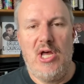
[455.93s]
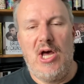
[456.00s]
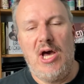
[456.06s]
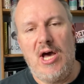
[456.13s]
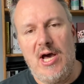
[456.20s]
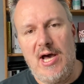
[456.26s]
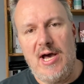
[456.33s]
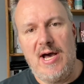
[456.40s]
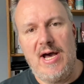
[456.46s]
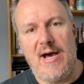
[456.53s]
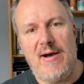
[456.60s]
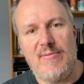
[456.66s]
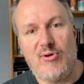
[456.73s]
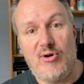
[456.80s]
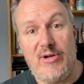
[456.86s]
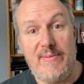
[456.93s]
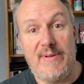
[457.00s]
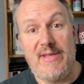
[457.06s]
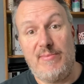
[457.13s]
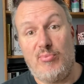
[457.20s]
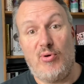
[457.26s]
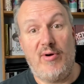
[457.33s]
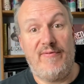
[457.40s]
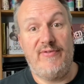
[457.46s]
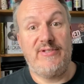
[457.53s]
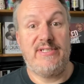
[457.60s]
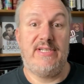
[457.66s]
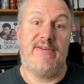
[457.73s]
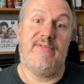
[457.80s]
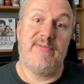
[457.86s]
Could it be the
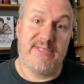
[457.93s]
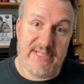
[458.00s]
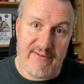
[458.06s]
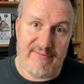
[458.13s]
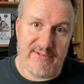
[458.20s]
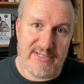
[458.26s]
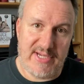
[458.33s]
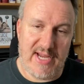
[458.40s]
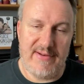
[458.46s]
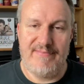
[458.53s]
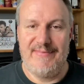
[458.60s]
Prophecy from Seventh Son?